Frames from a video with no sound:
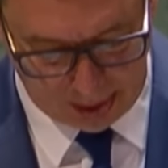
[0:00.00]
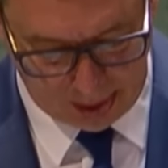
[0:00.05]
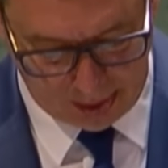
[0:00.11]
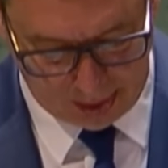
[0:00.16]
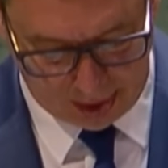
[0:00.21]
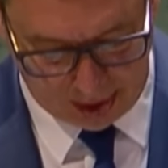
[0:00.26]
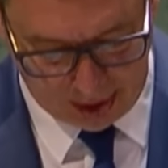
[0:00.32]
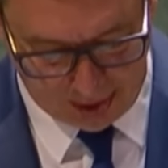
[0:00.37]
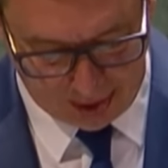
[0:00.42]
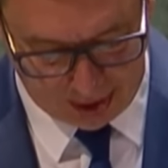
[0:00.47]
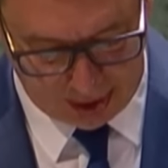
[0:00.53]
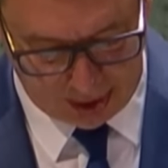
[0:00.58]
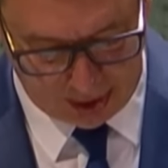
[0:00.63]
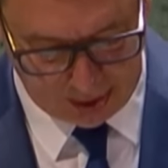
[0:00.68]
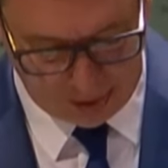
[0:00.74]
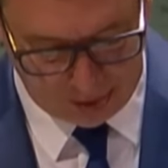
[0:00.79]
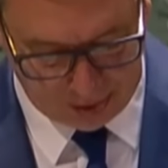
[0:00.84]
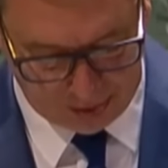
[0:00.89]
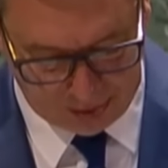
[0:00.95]
the
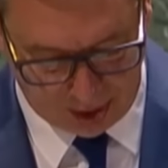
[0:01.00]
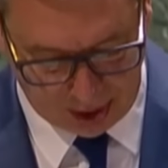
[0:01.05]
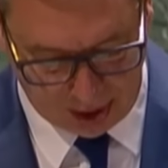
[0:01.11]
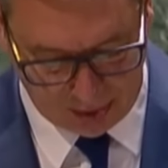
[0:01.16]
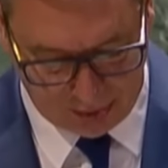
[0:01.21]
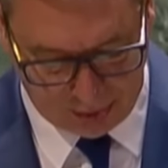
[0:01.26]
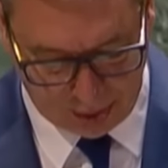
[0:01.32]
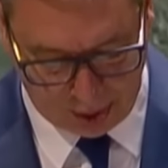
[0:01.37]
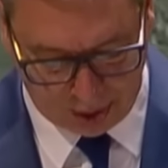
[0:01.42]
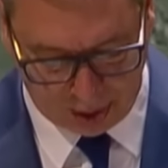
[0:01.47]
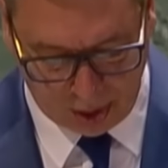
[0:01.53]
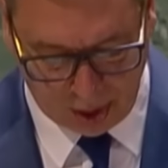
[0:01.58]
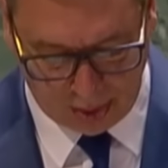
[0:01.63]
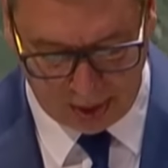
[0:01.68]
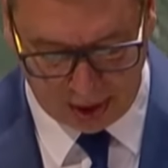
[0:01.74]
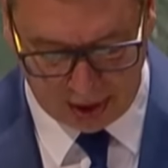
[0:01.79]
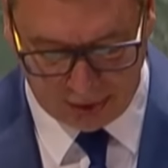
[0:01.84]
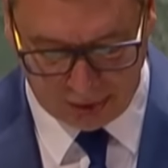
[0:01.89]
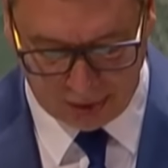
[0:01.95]
characters of Alan Ford
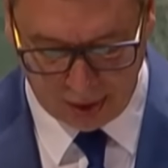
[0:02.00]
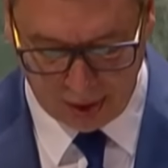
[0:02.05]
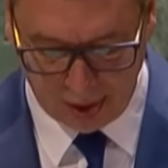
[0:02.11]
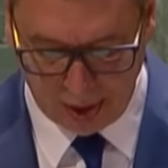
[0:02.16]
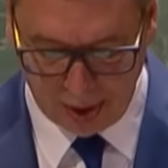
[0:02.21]
comics